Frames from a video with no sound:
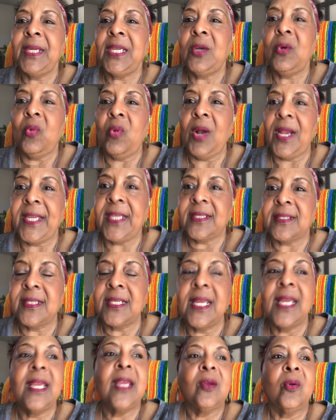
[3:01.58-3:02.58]
quiet.
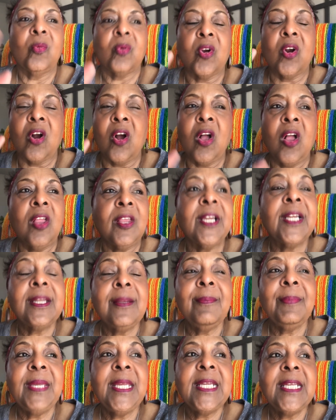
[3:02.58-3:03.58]
We're all going to
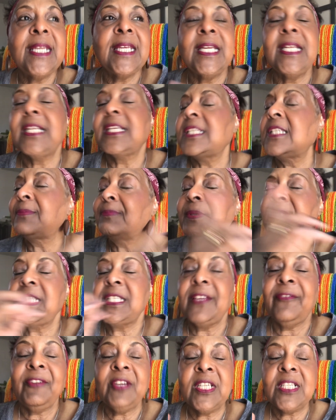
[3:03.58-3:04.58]
meet in a
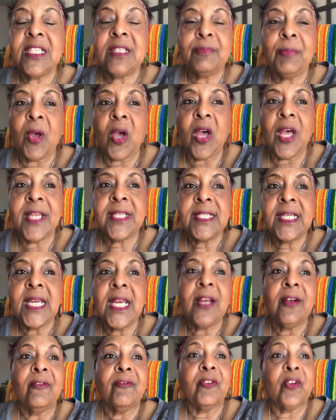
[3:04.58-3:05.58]
specific spot.
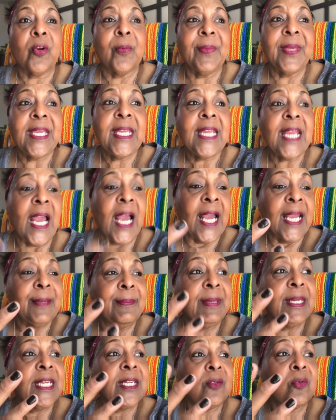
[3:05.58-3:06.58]
For me, I
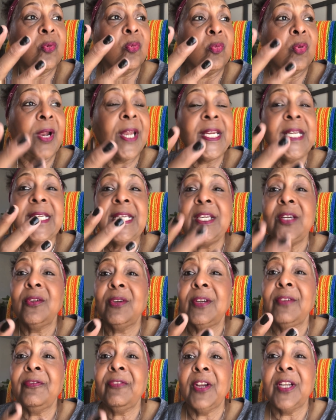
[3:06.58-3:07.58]
meet right here
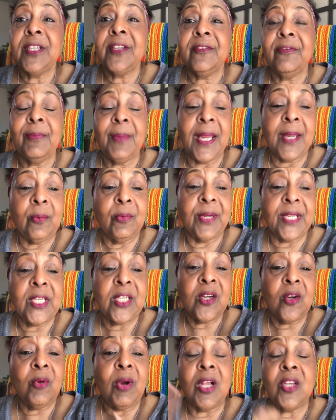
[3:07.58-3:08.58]
in front of my
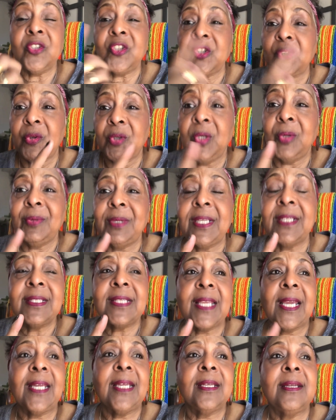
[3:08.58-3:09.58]
window. I'll show you in a
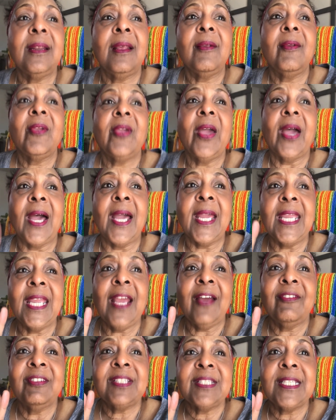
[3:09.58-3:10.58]
second. I
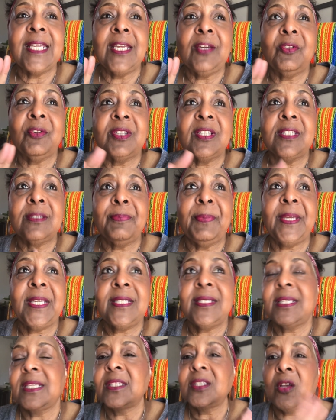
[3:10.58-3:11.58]
have a sacred space
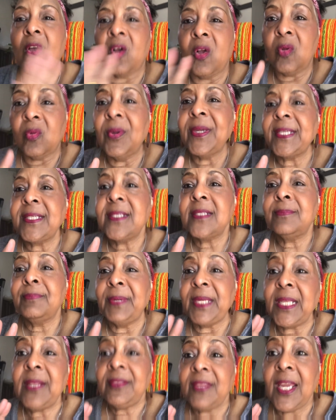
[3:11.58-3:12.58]
that's always
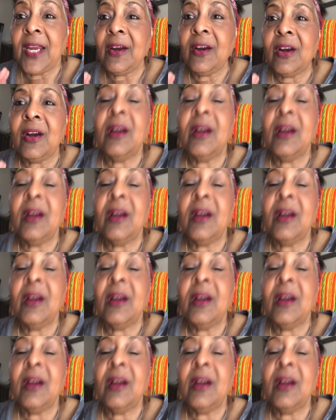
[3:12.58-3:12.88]
been there,